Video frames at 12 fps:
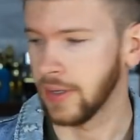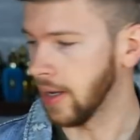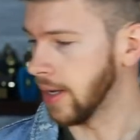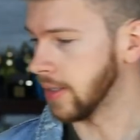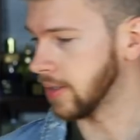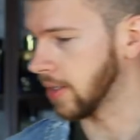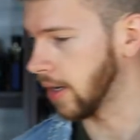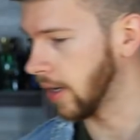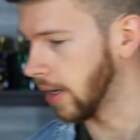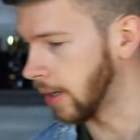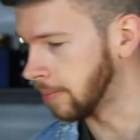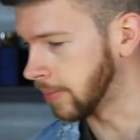It's
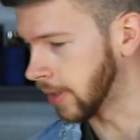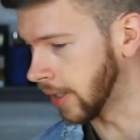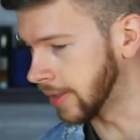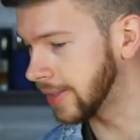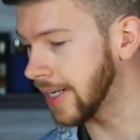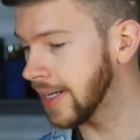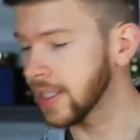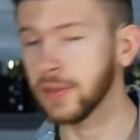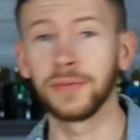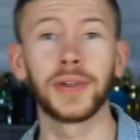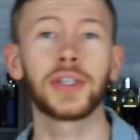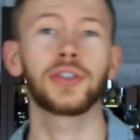uh, Adidas
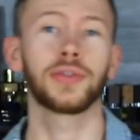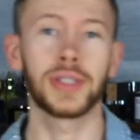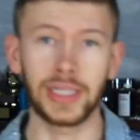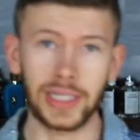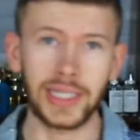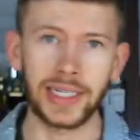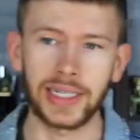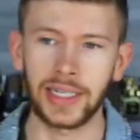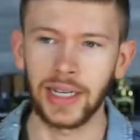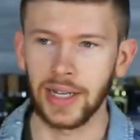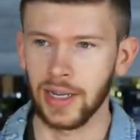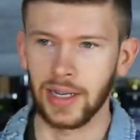Victory League.